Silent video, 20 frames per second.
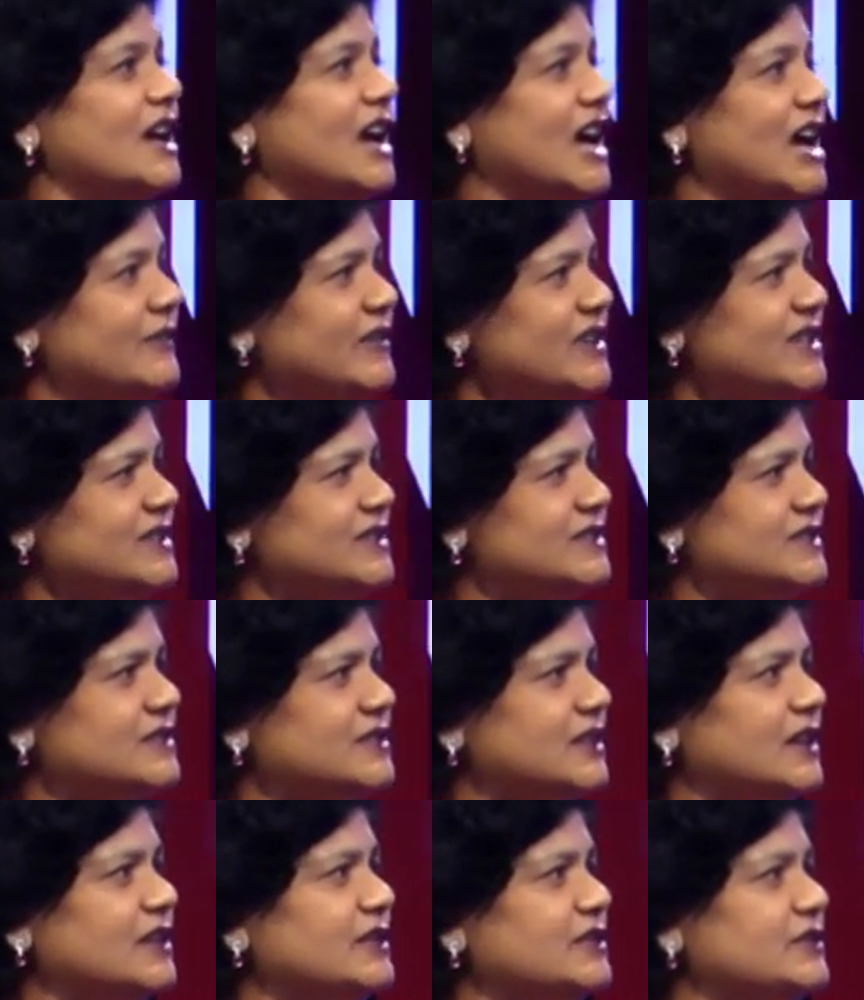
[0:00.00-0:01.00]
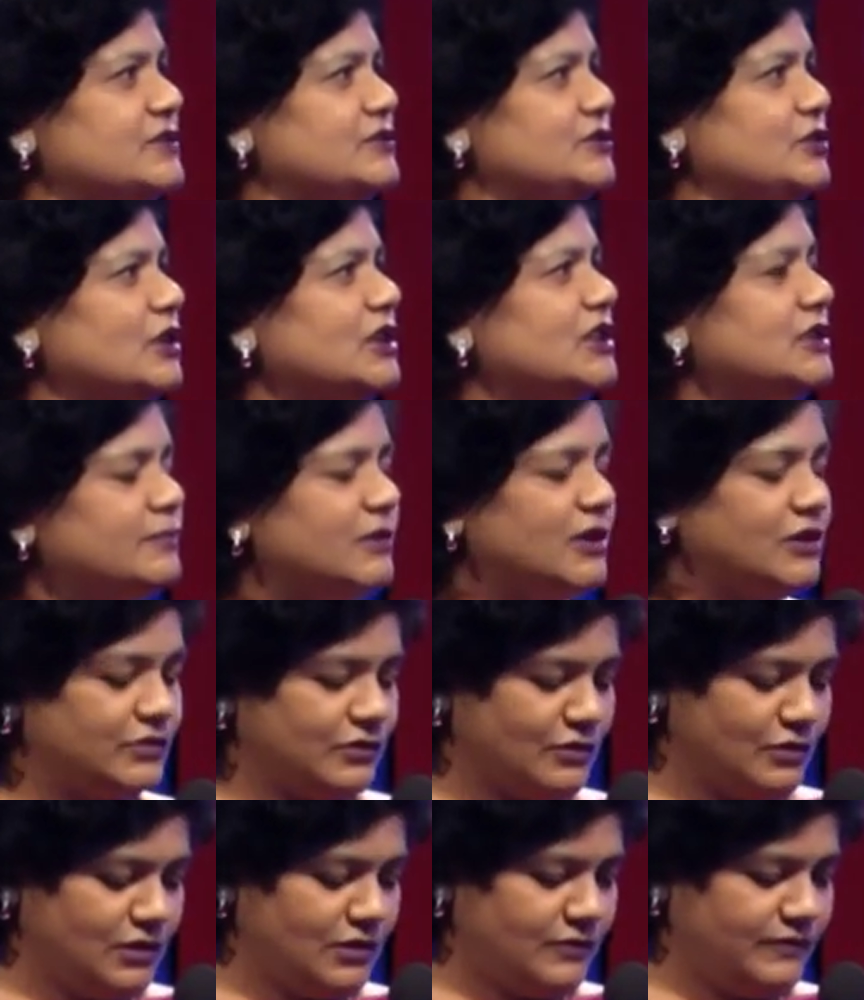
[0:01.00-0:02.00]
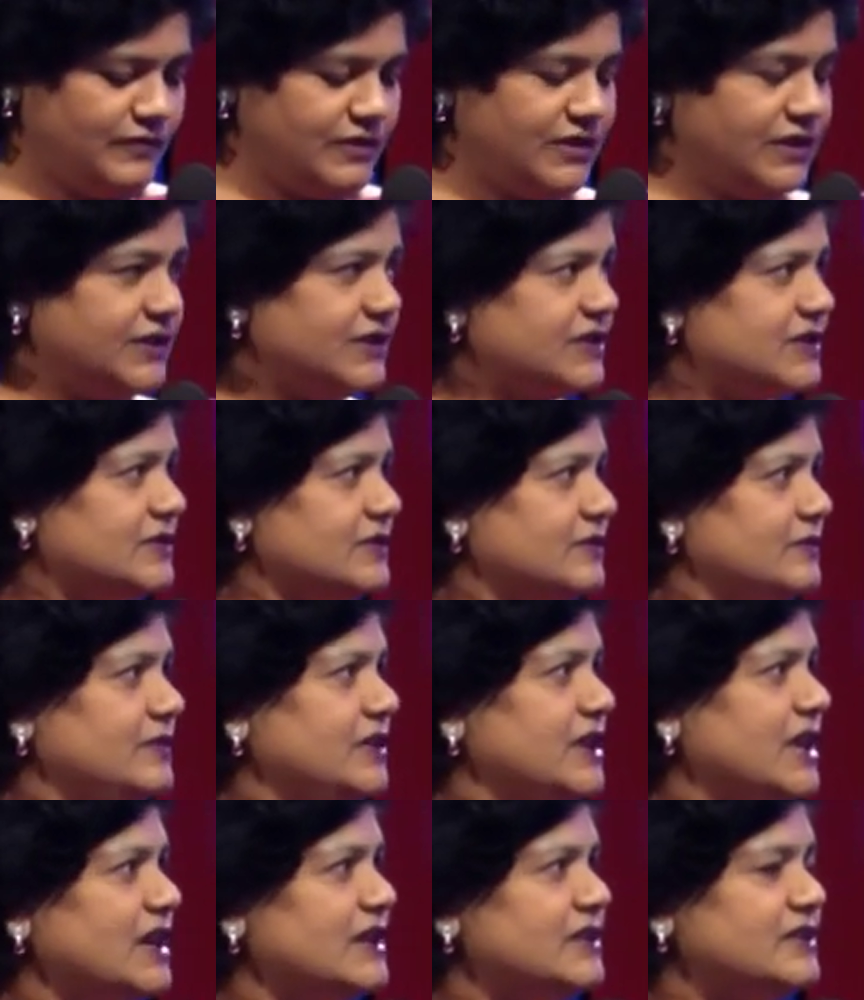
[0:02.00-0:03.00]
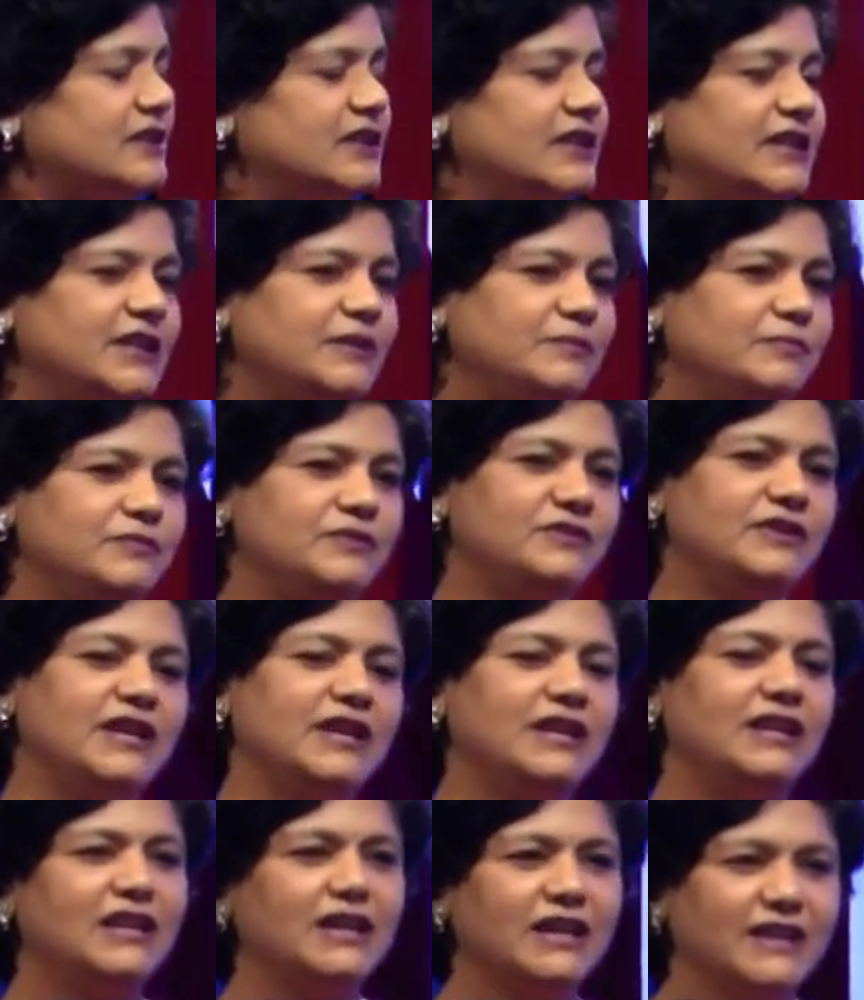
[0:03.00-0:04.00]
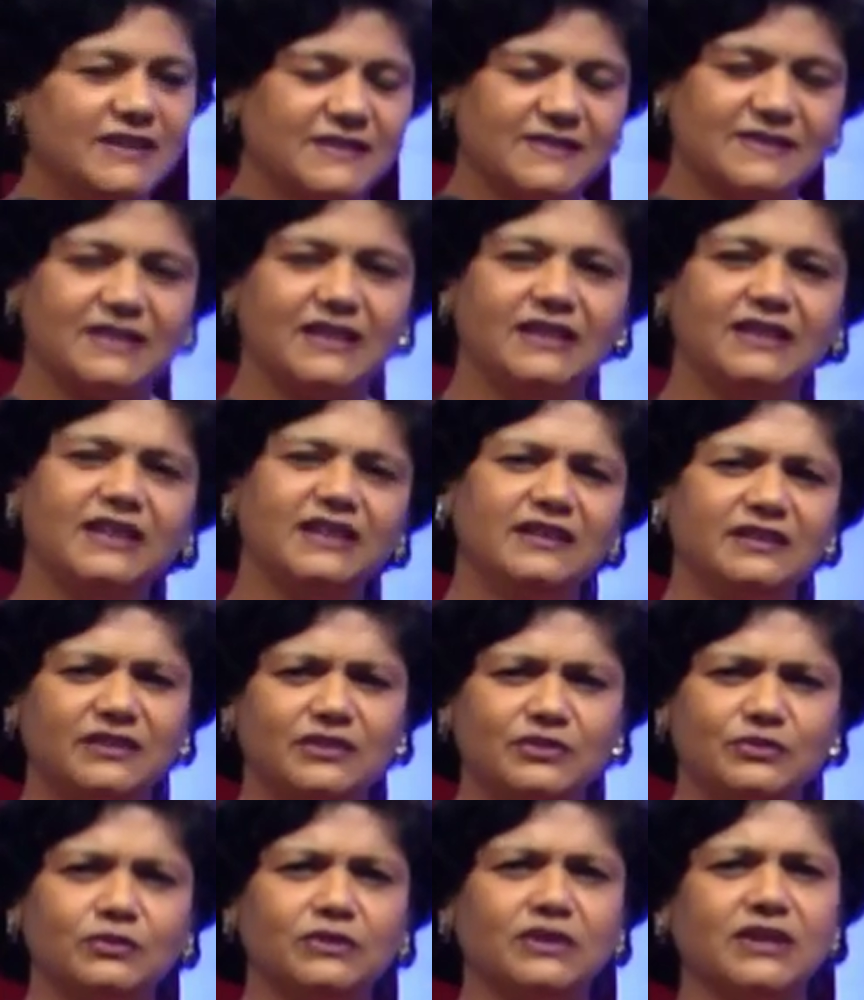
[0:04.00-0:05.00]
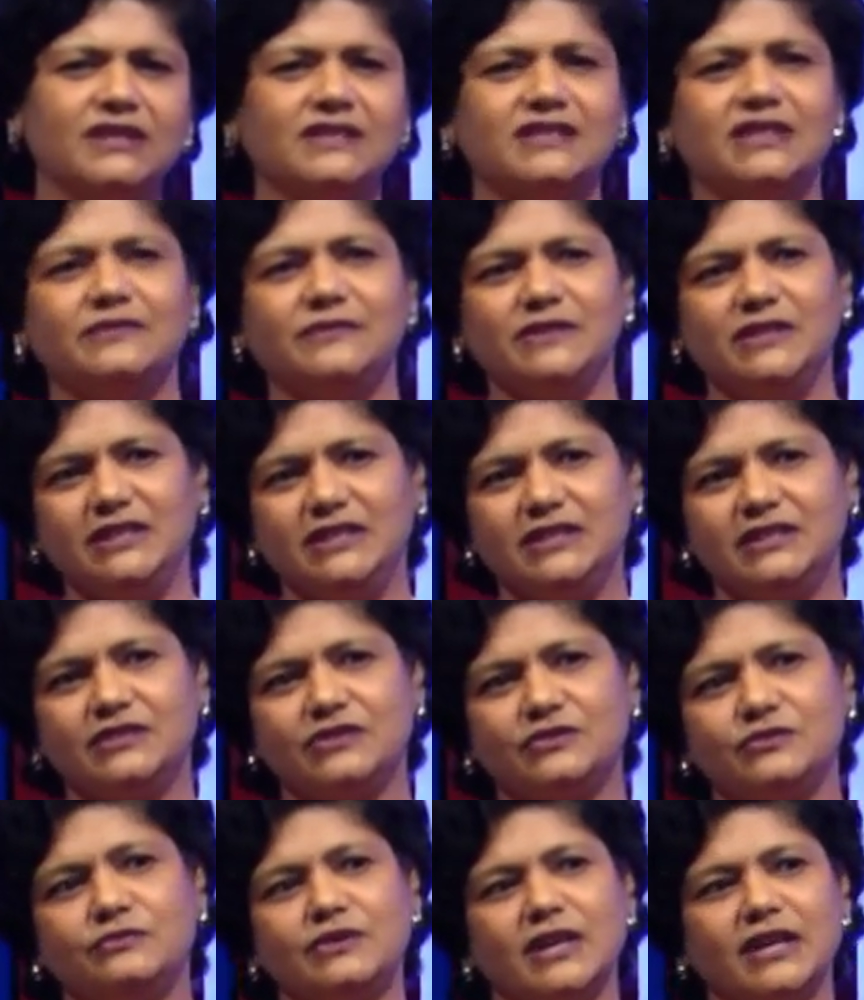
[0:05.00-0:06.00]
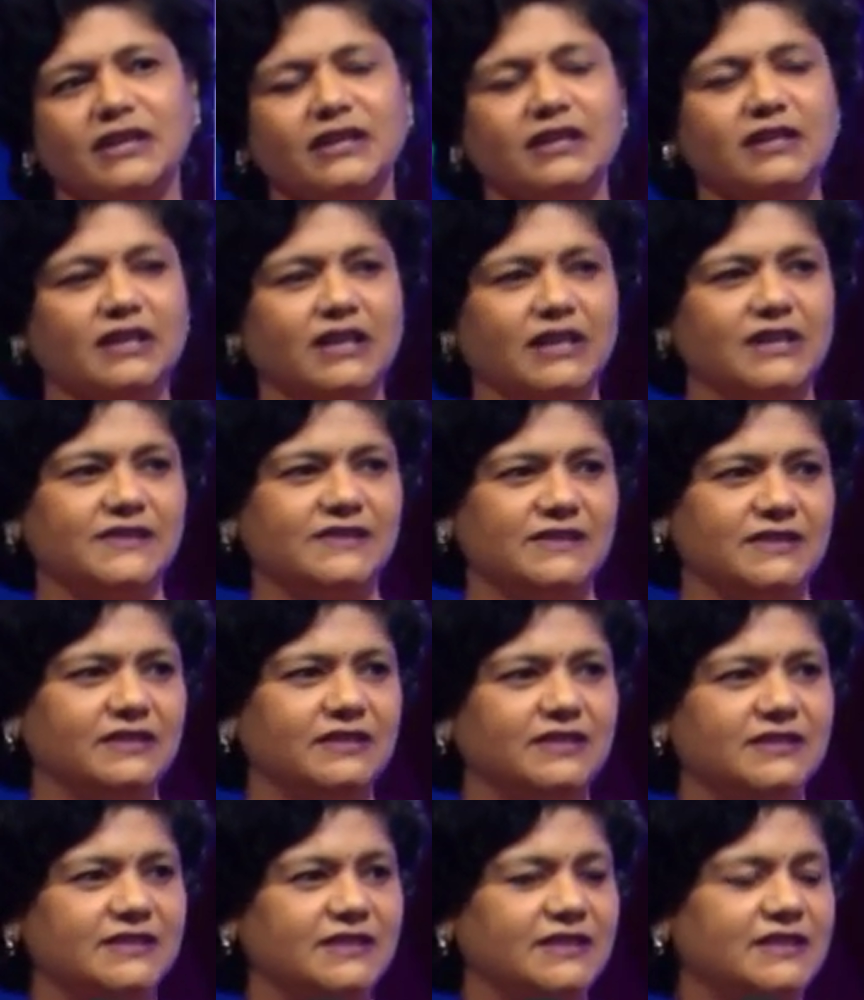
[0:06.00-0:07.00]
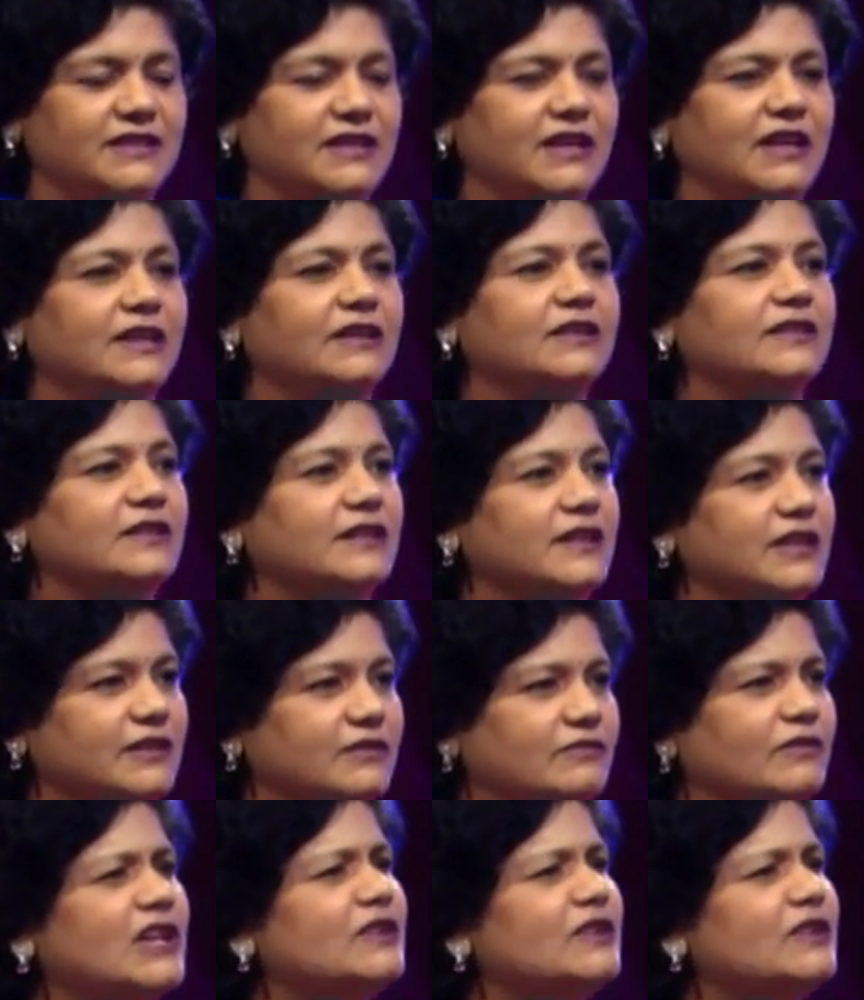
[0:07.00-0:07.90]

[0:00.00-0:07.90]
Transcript: Having talked about all of this, we actually realized that there are two things that we needed to recognize in this entire thing.